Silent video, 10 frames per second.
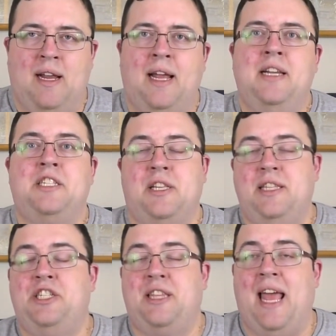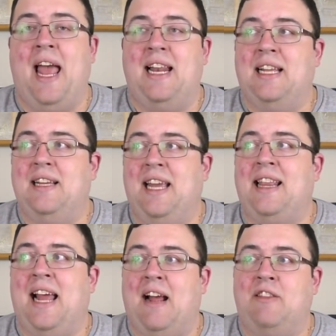And they had to
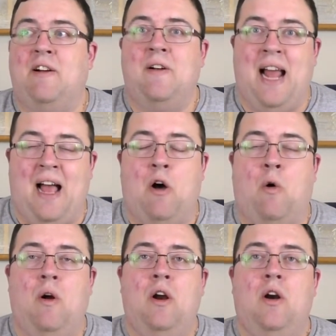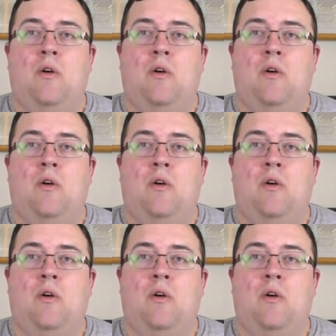get that out there now,